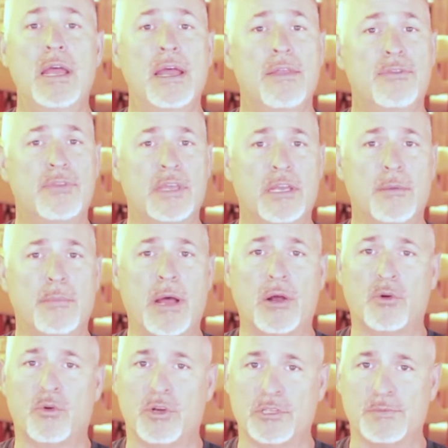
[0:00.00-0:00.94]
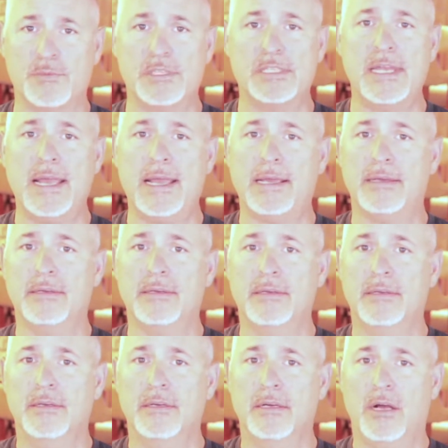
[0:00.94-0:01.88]
and think about Christmas Day,
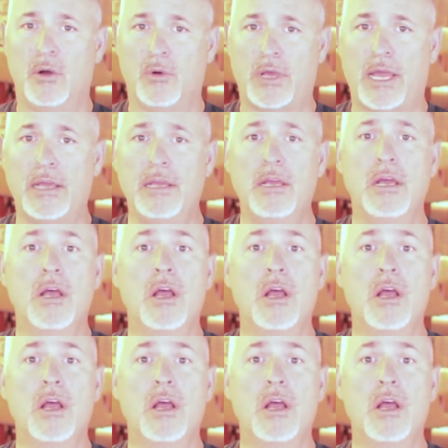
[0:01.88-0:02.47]
okay?